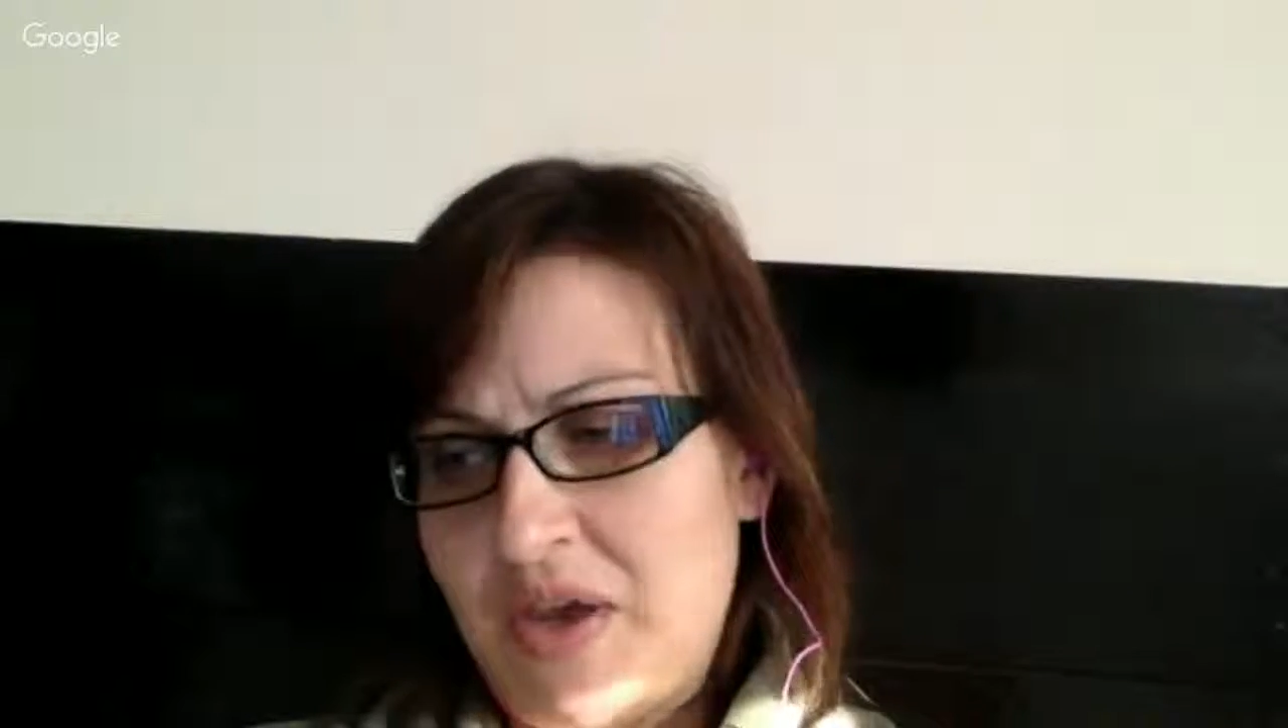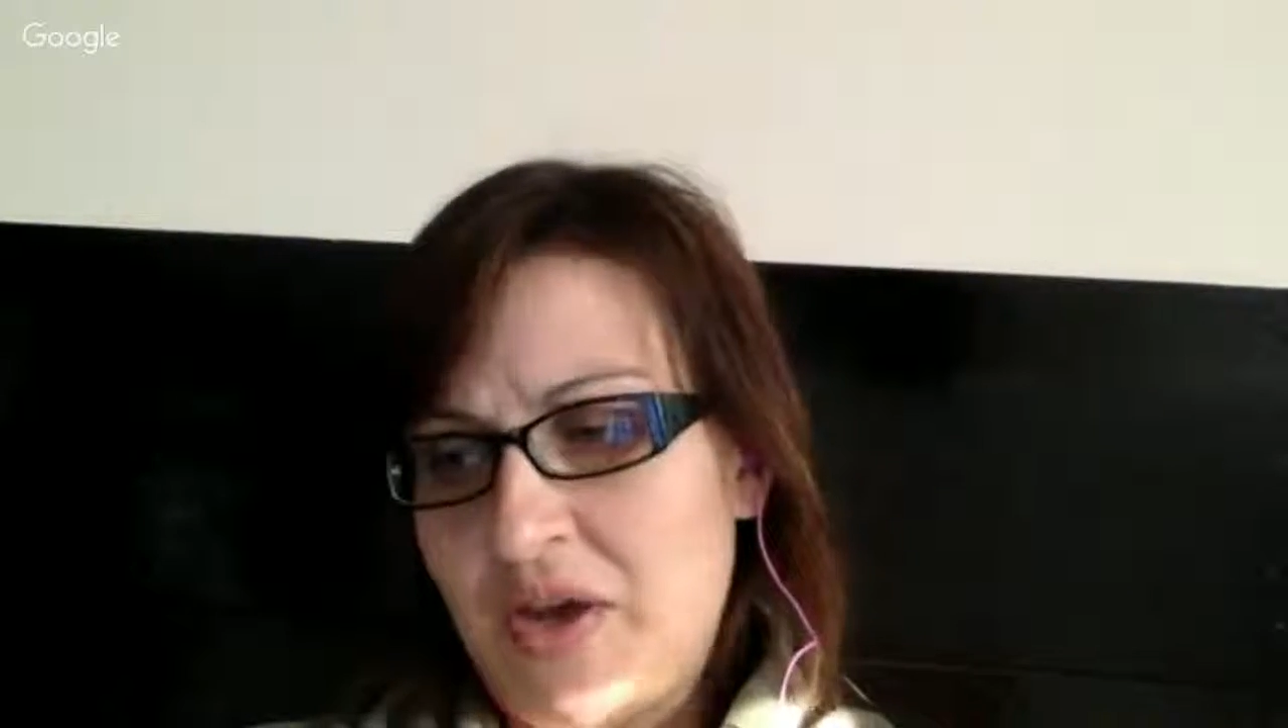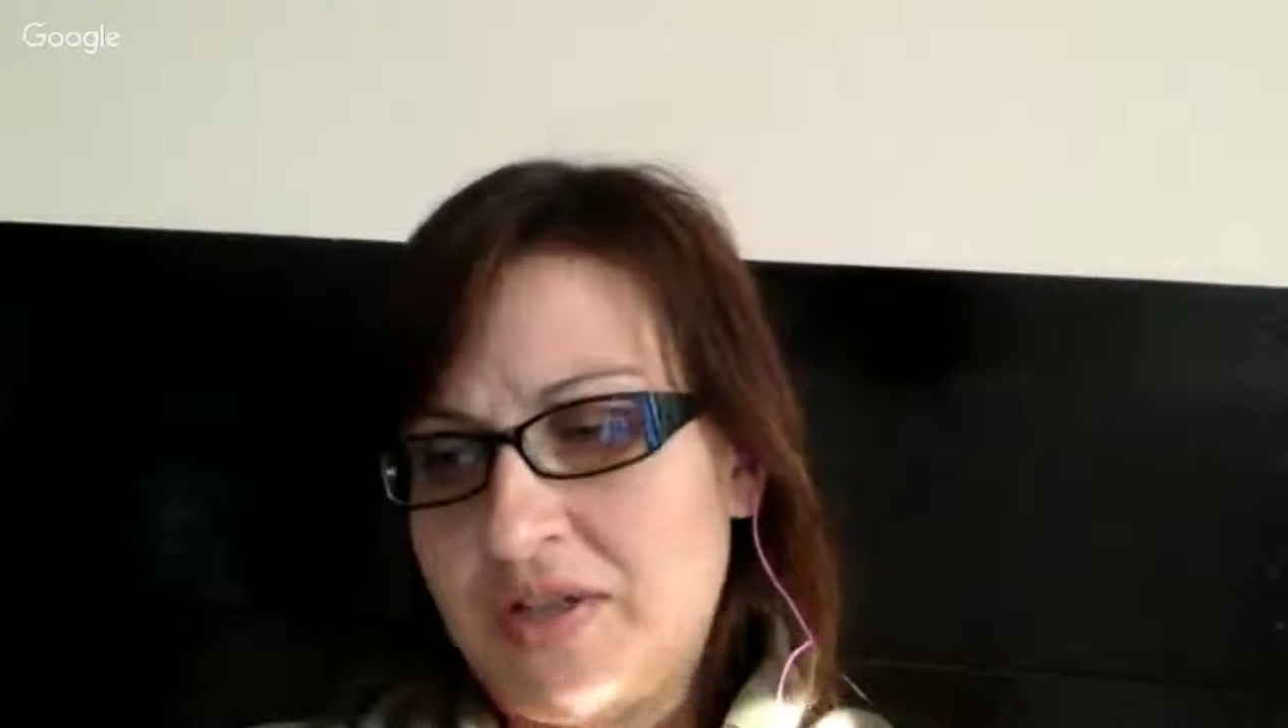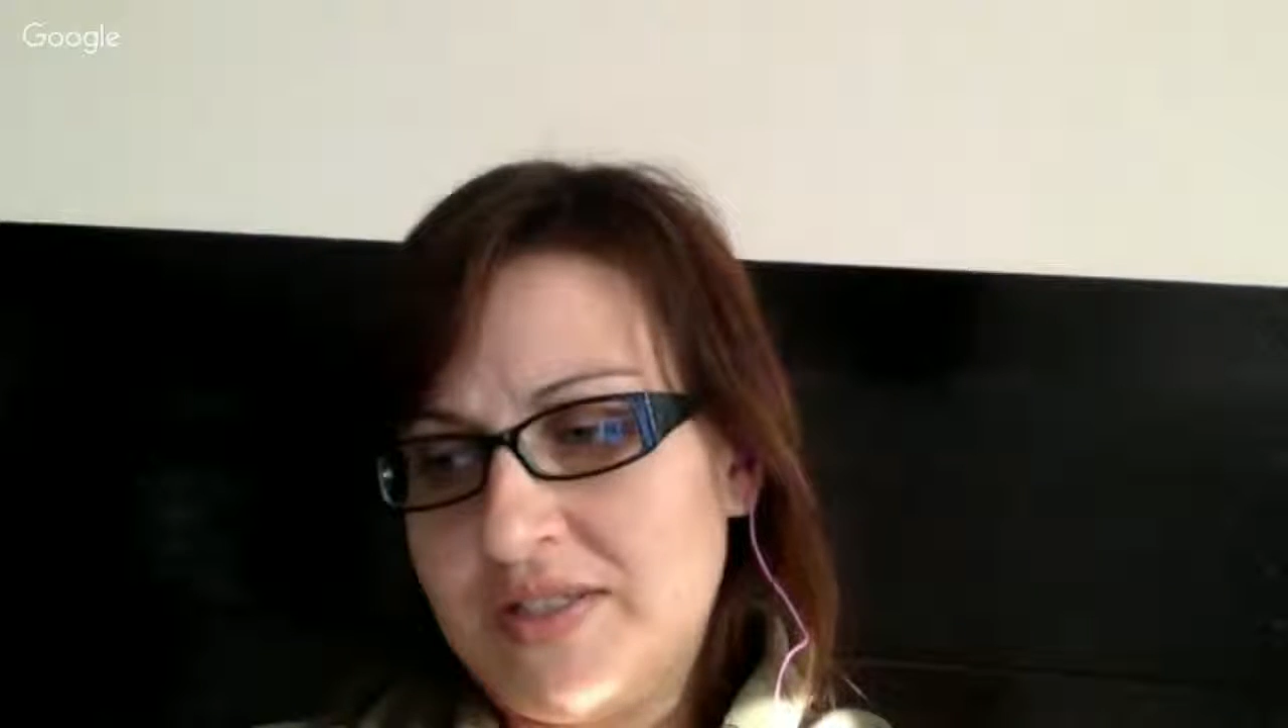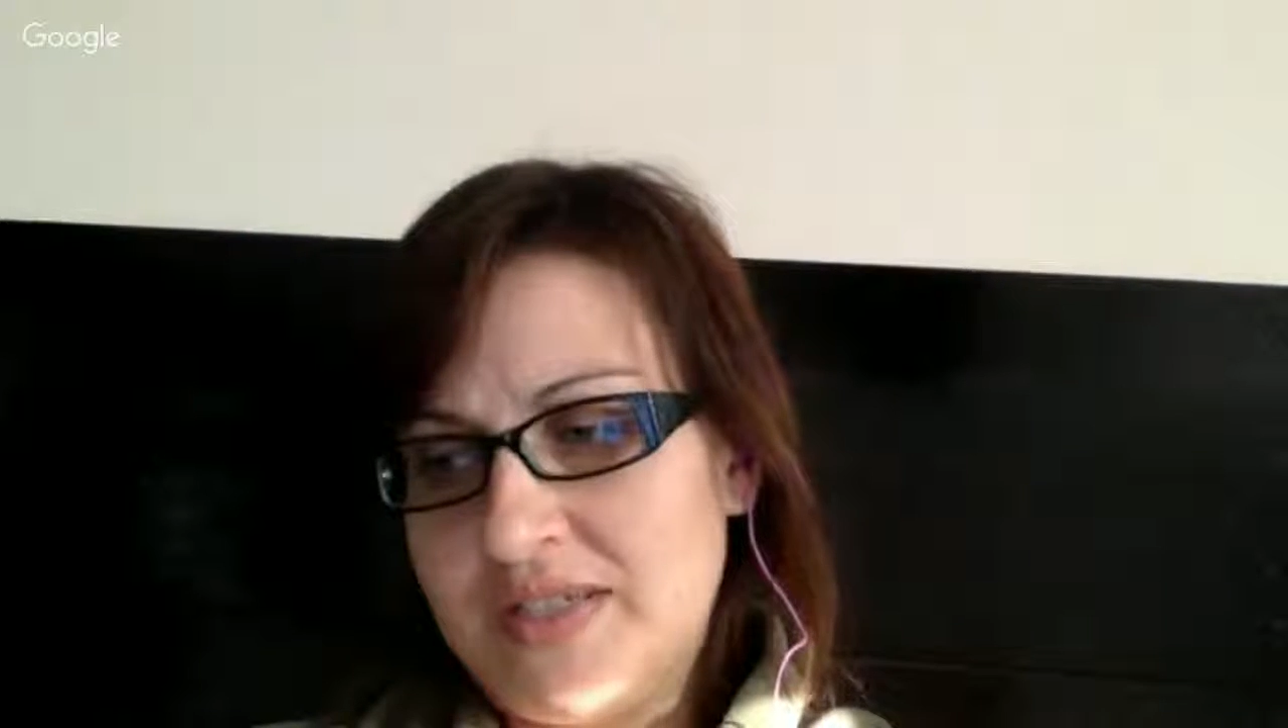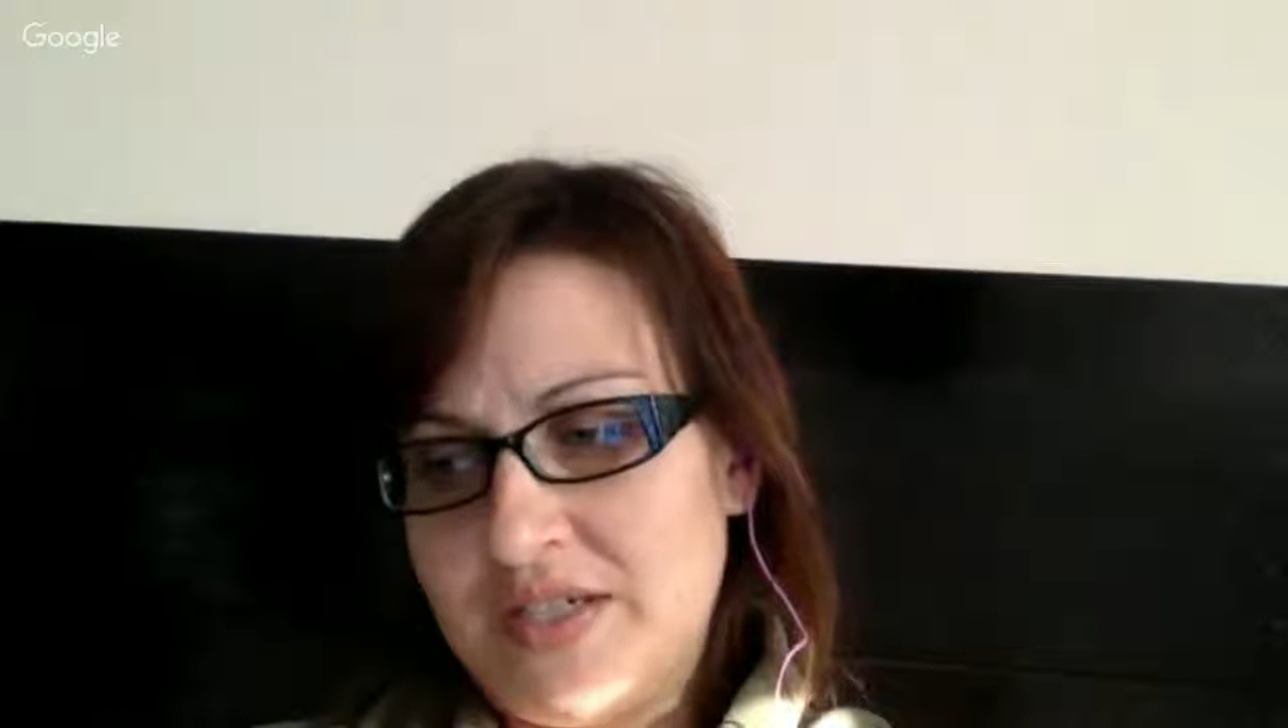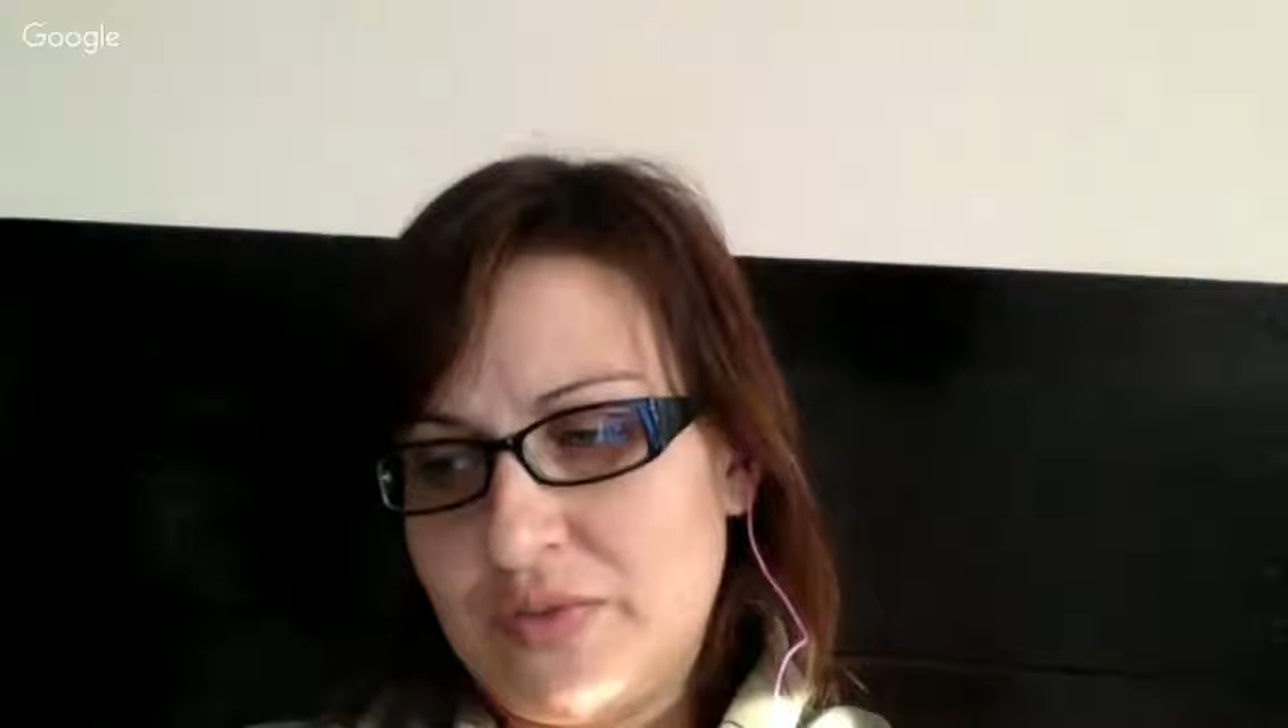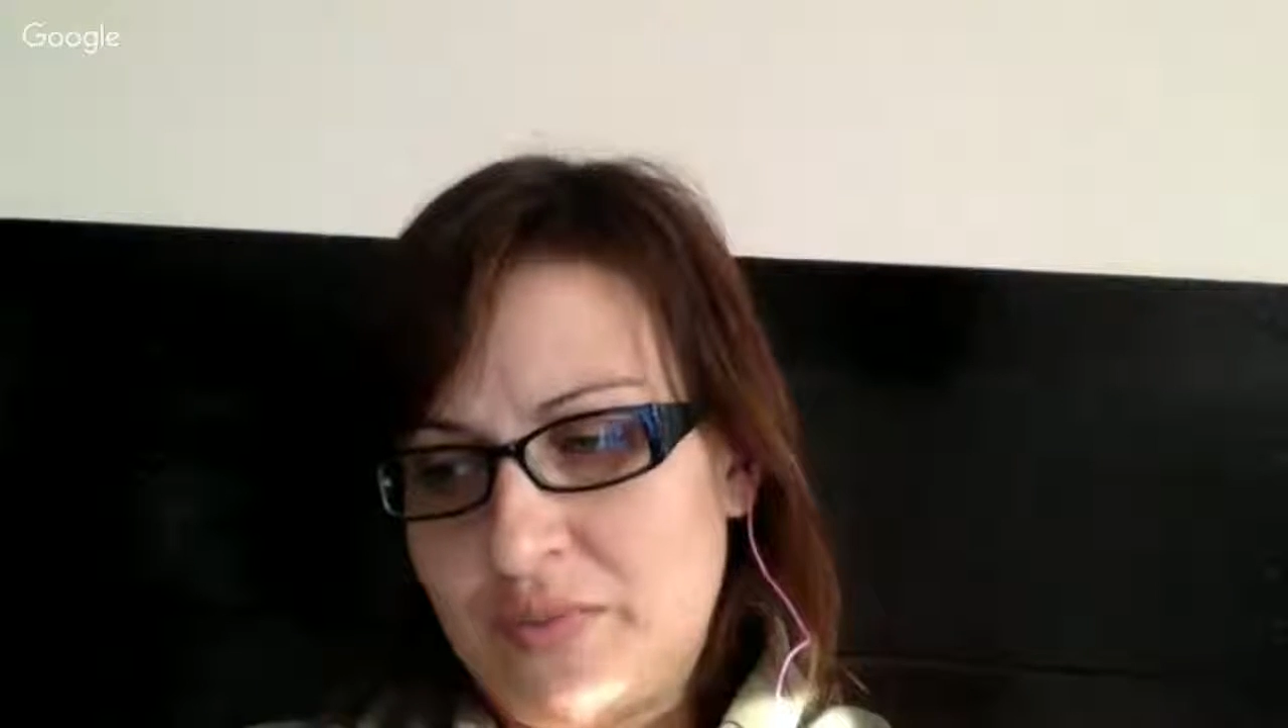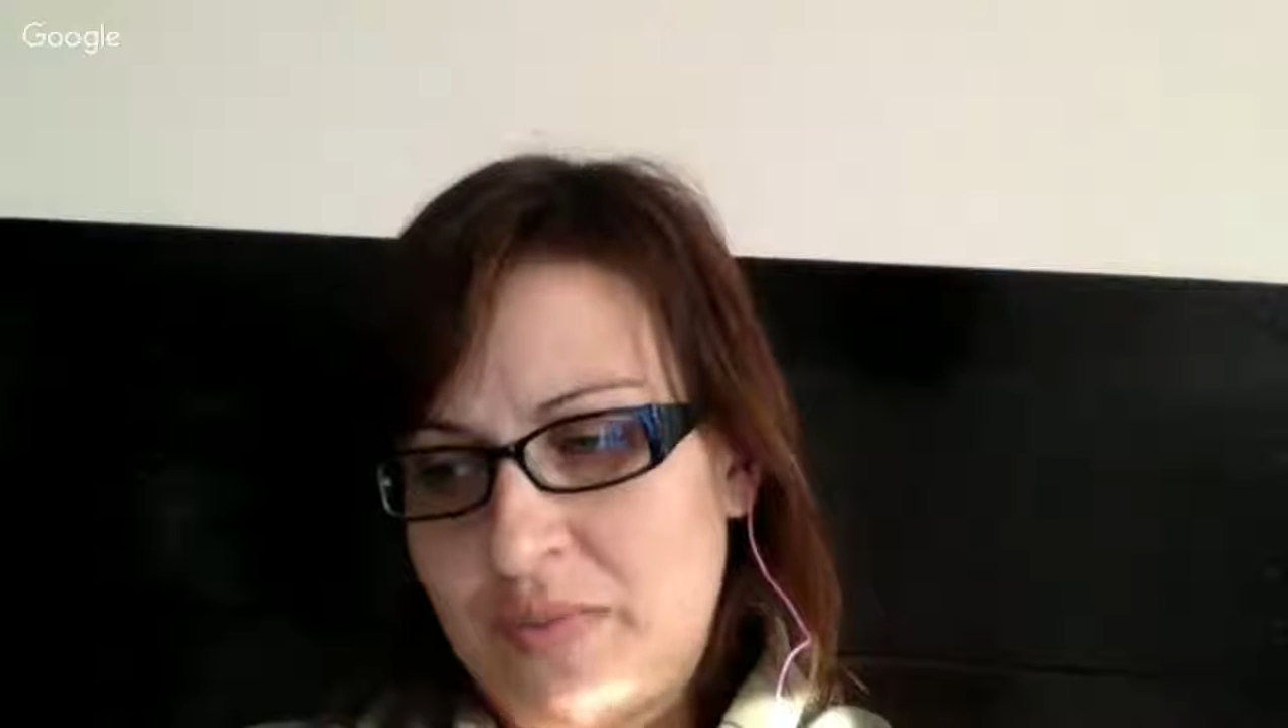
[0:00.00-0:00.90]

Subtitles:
hardest thing is